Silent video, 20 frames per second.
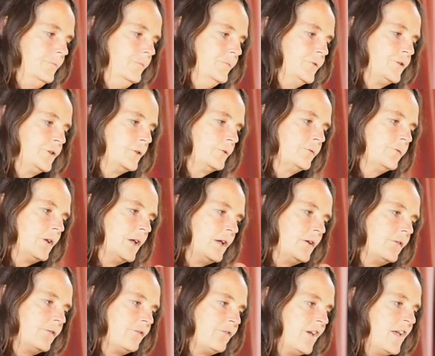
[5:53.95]
sort of
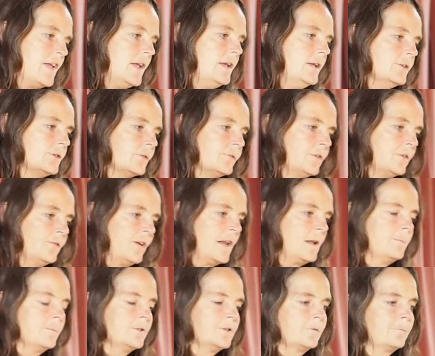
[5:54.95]
phase of
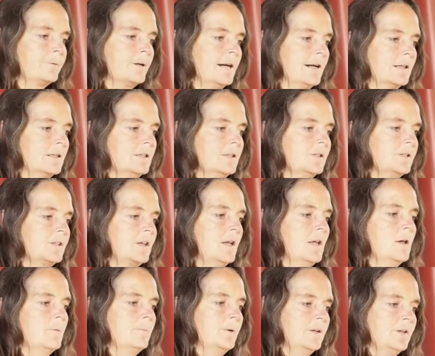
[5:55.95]
development of practice,
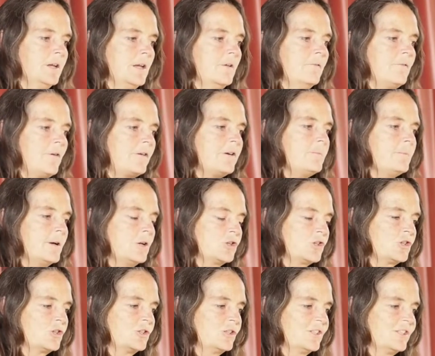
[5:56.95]
but very
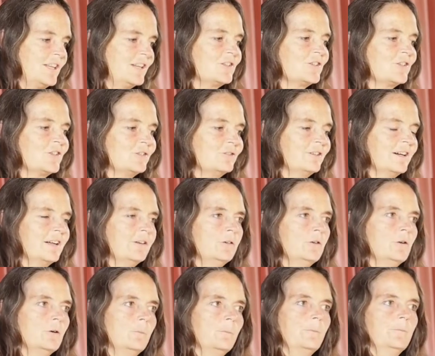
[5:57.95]
much centred around
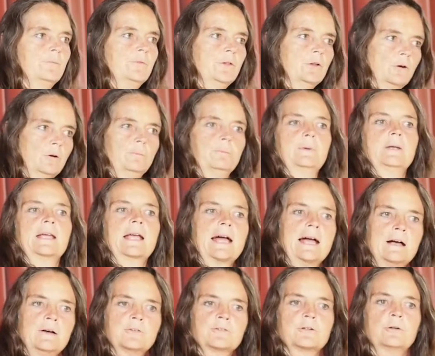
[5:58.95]
not being a
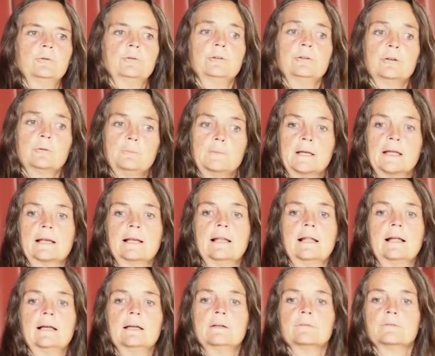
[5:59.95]
householder, not being in
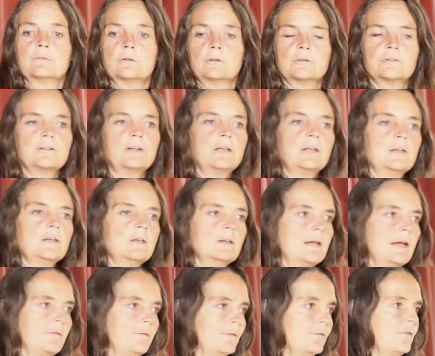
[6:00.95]
life, not
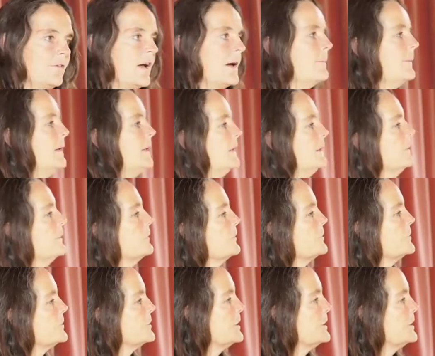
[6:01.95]
having family, not